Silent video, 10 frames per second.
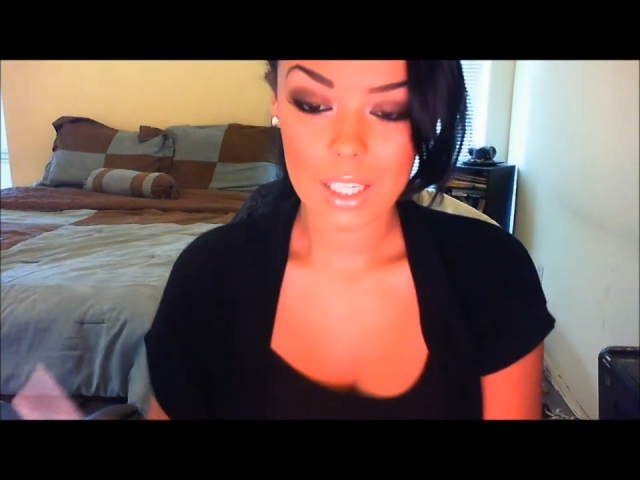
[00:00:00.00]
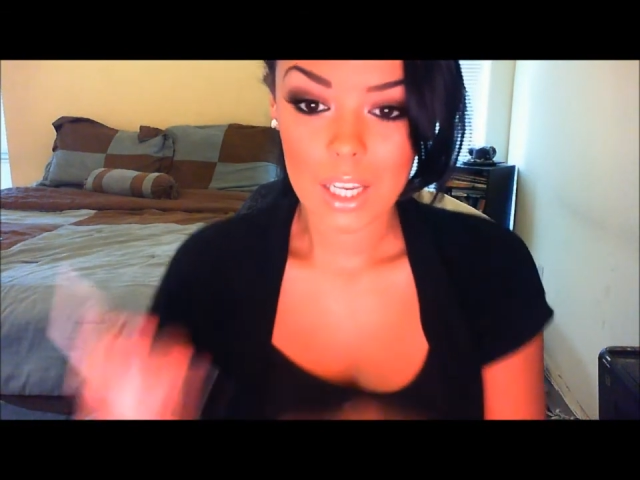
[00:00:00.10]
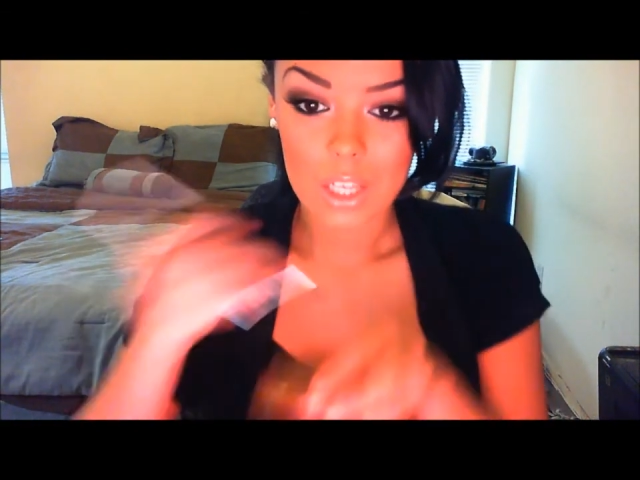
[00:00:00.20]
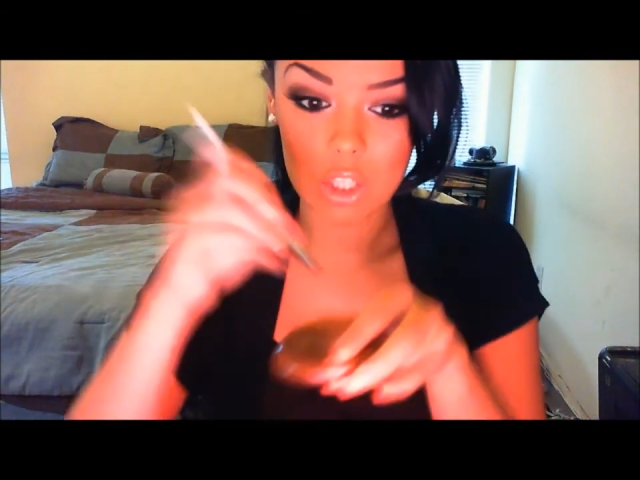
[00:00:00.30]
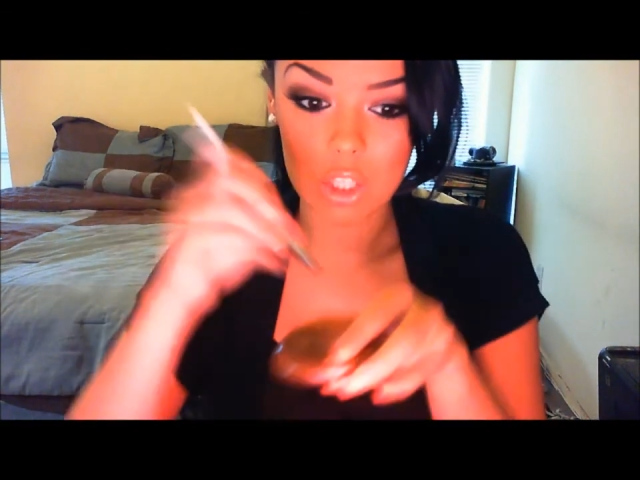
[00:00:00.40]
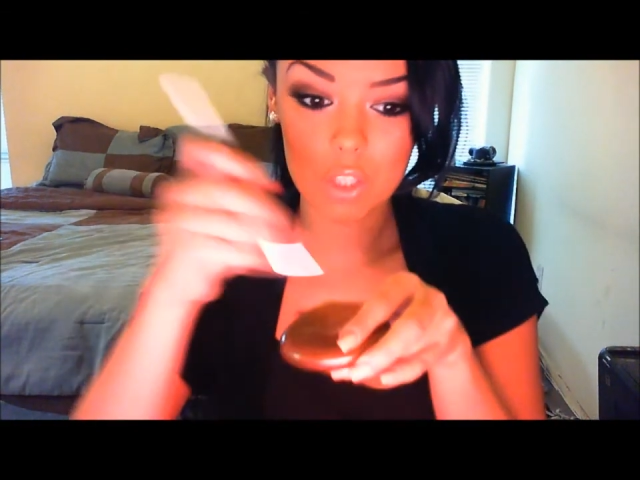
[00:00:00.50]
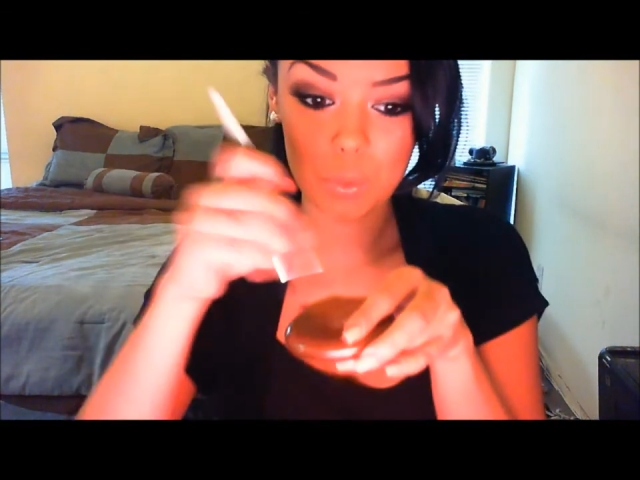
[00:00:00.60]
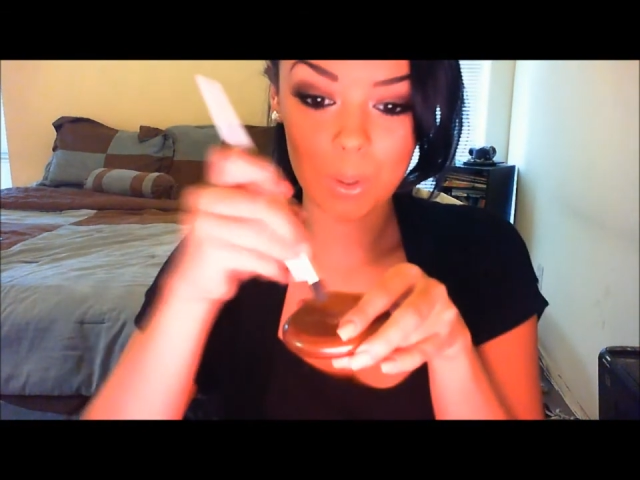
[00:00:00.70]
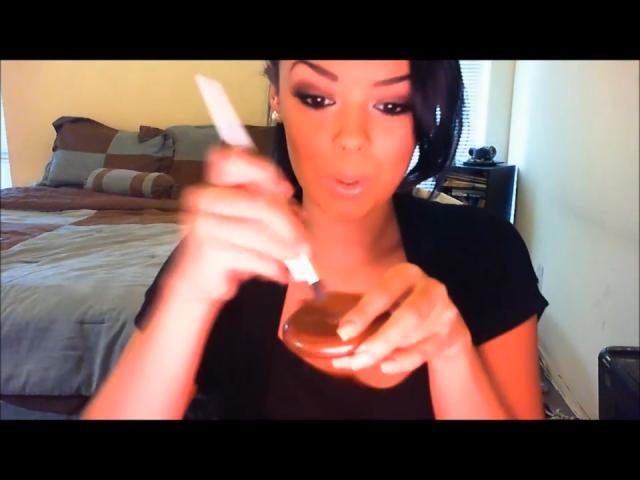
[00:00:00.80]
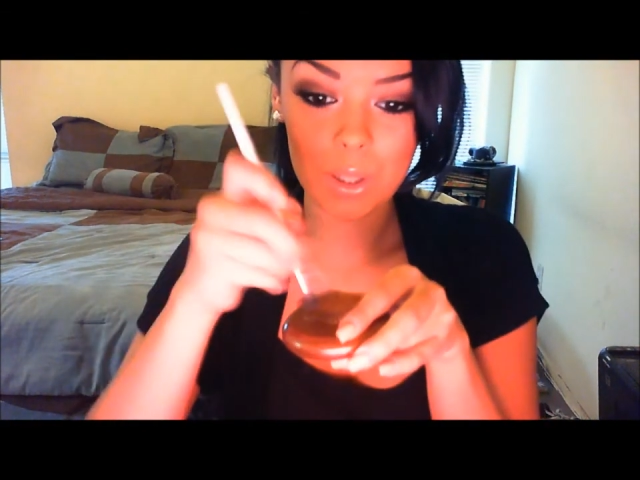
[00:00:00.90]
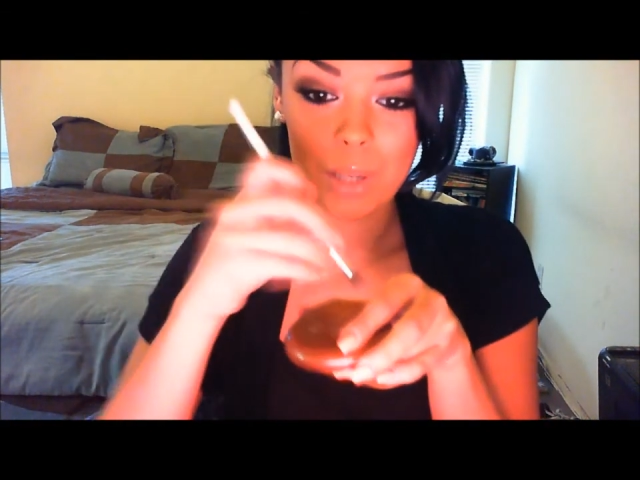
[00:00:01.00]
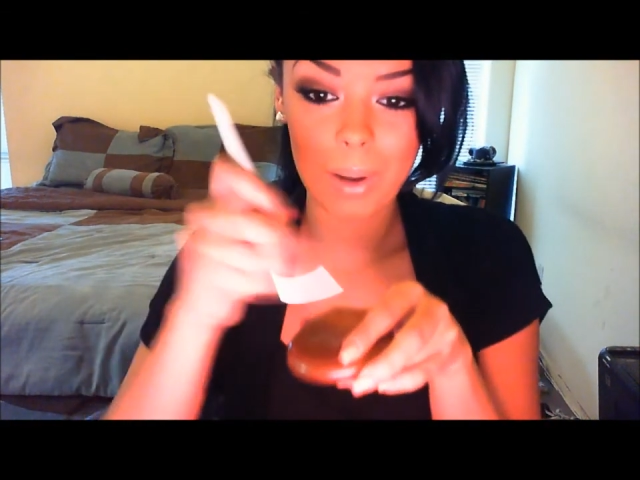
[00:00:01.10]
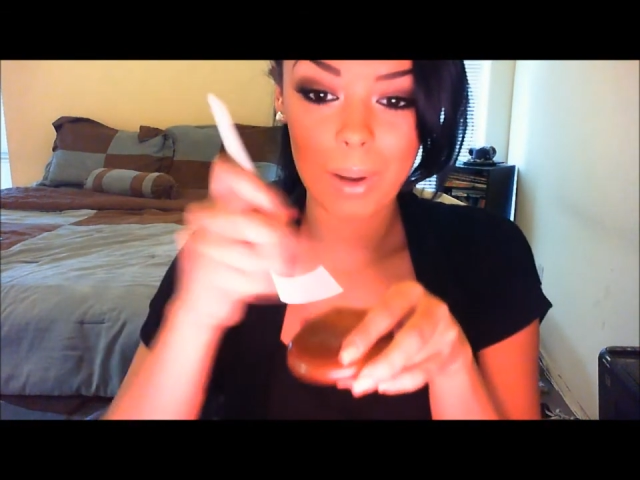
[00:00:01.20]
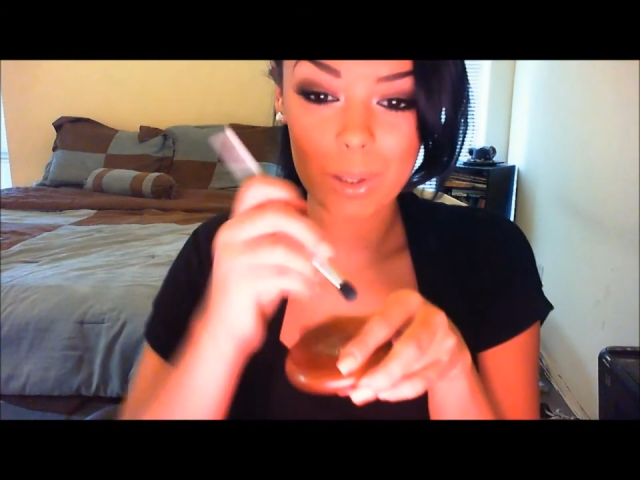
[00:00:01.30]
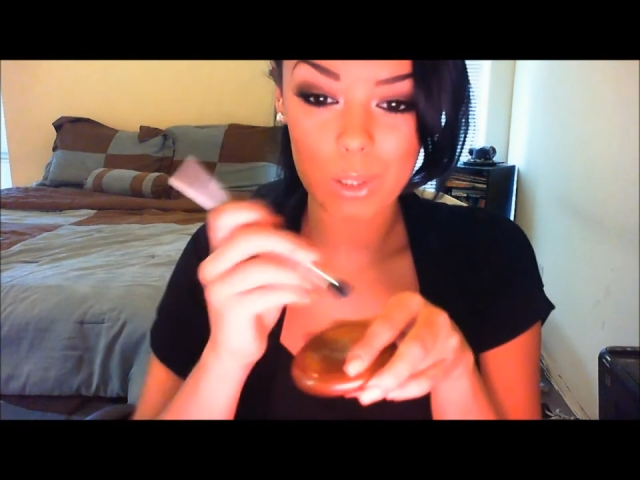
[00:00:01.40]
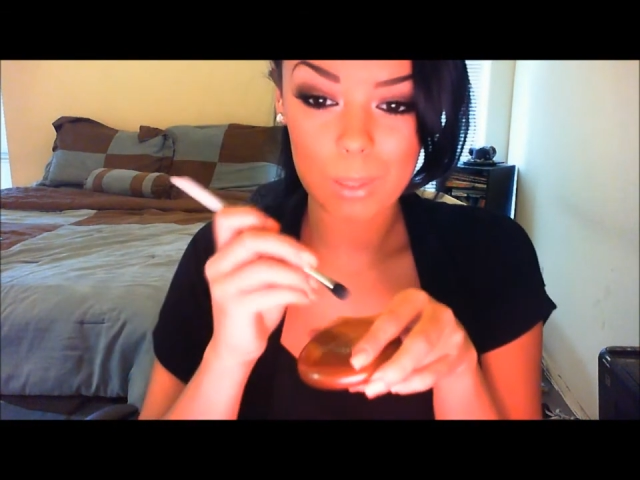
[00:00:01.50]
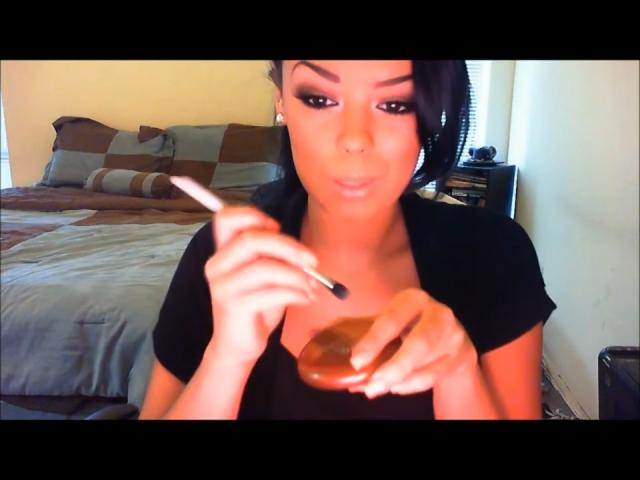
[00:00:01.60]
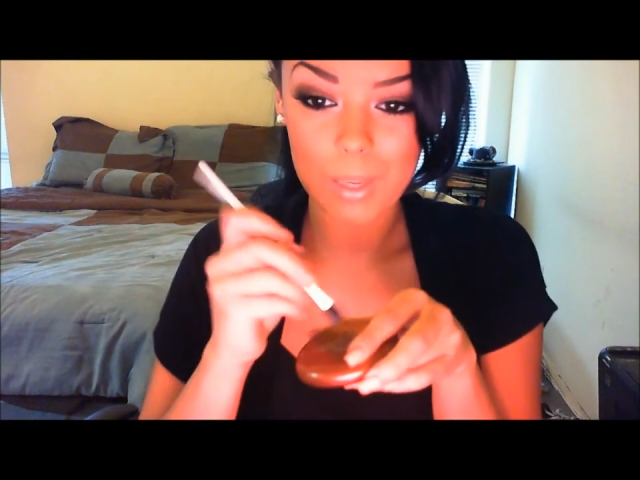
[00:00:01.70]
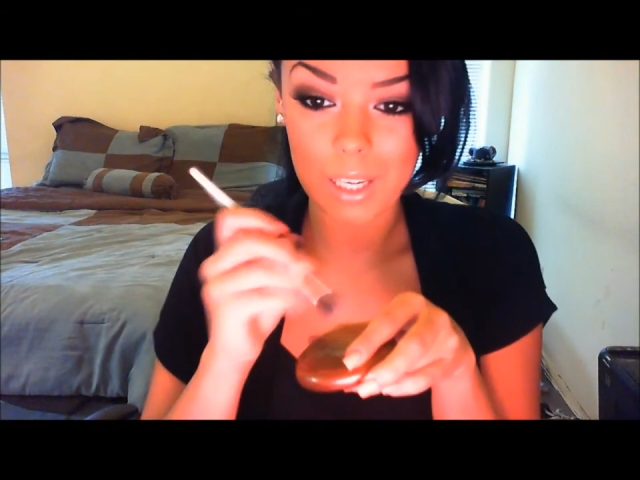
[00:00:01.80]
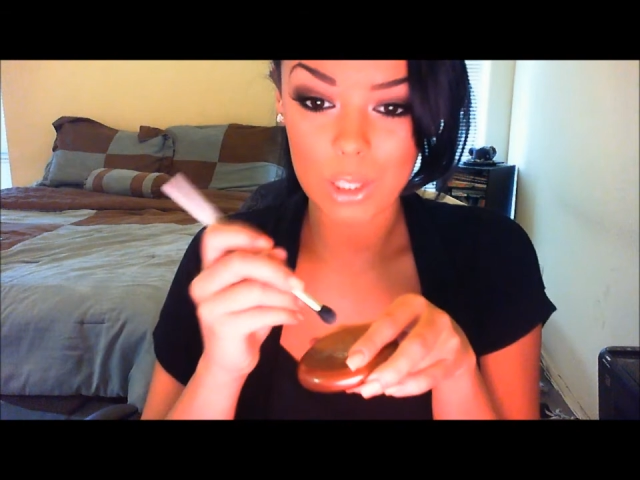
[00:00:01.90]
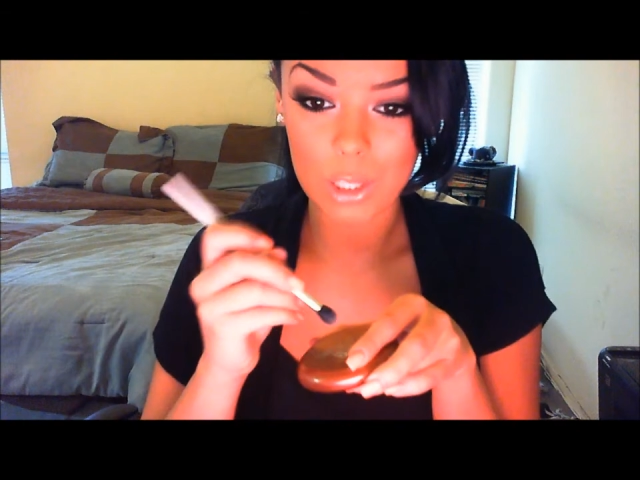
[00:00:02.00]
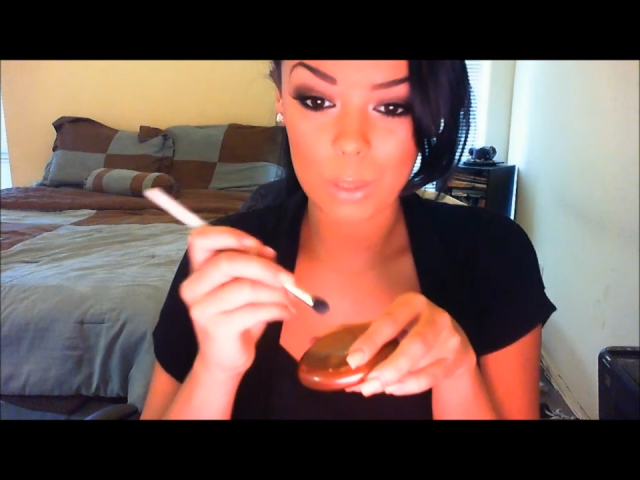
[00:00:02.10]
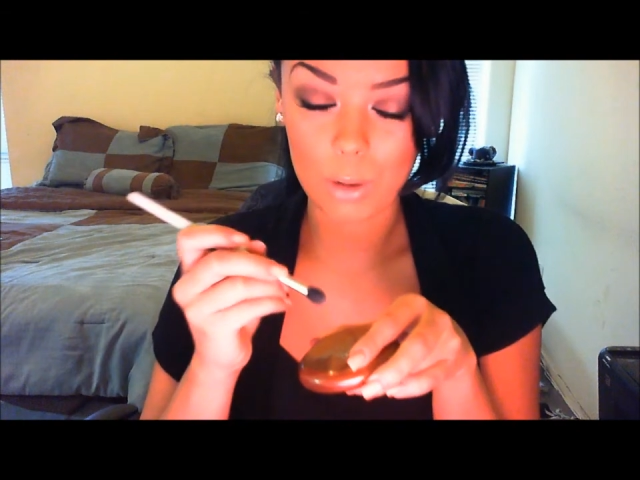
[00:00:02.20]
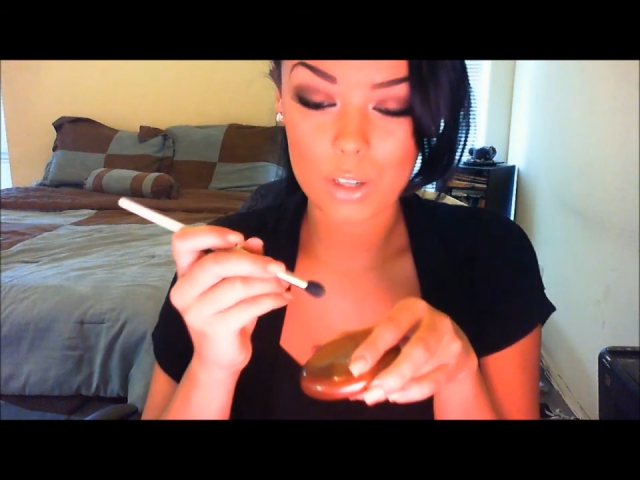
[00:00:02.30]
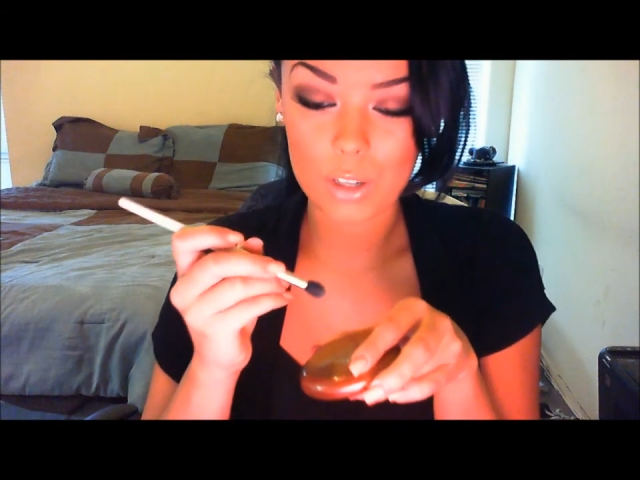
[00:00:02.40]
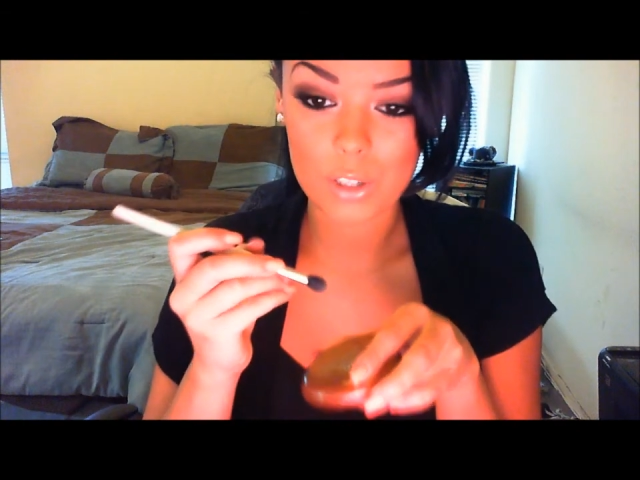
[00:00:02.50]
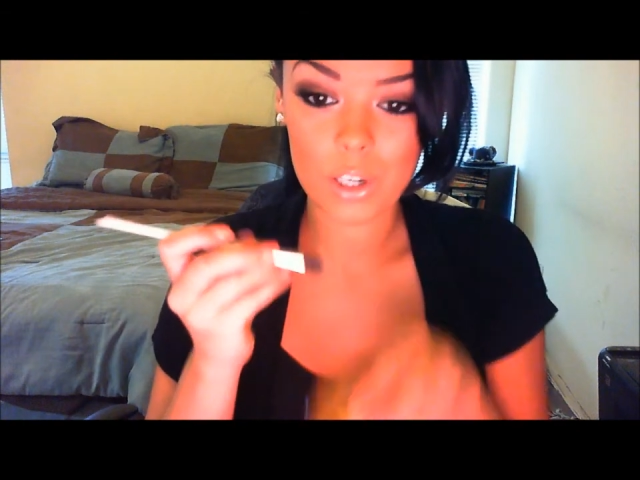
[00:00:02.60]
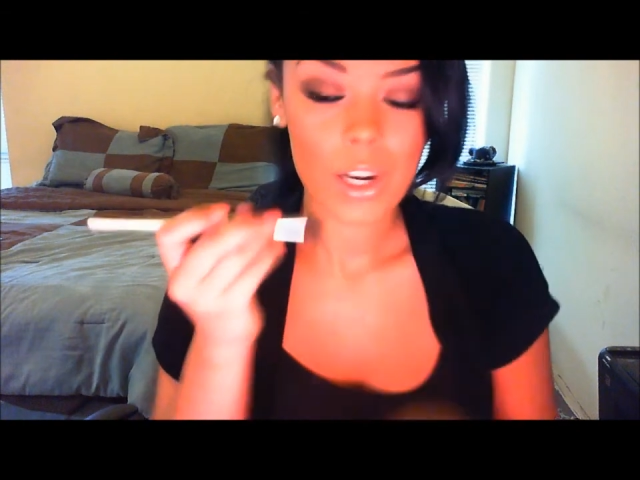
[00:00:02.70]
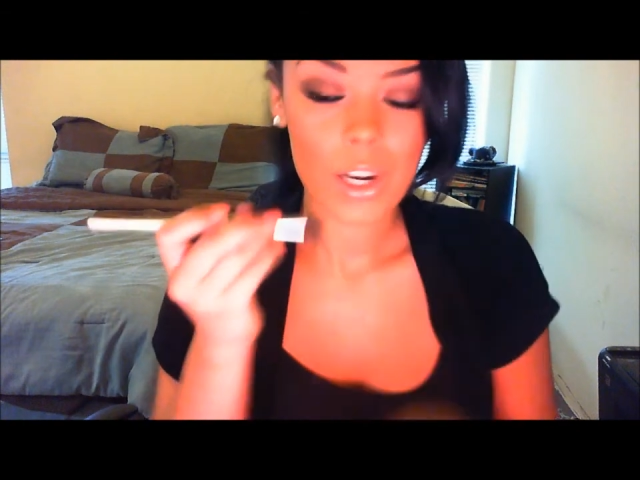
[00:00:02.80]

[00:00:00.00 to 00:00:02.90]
just swirl it around a little bit in your bronzer